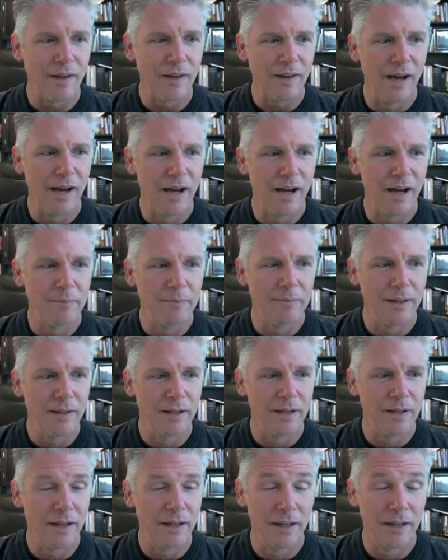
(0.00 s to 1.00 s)

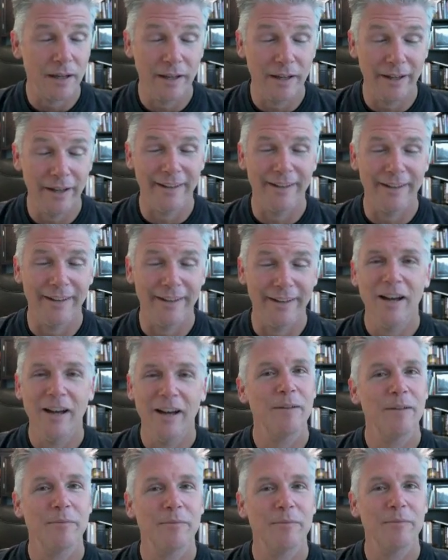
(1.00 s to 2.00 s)

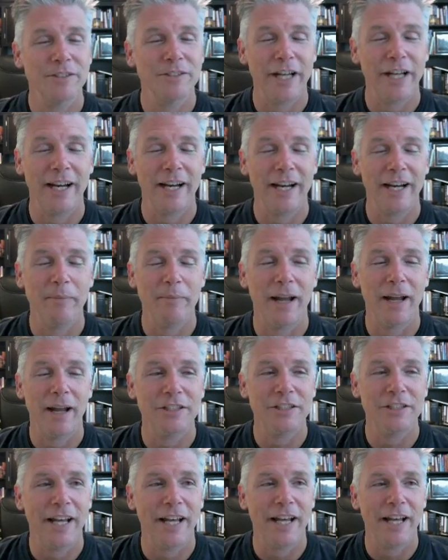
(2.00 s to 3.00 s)
I'm channeling Molly
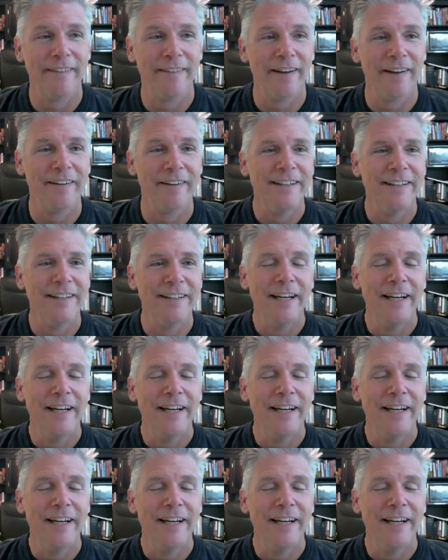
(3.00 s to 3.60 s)
Shannon there.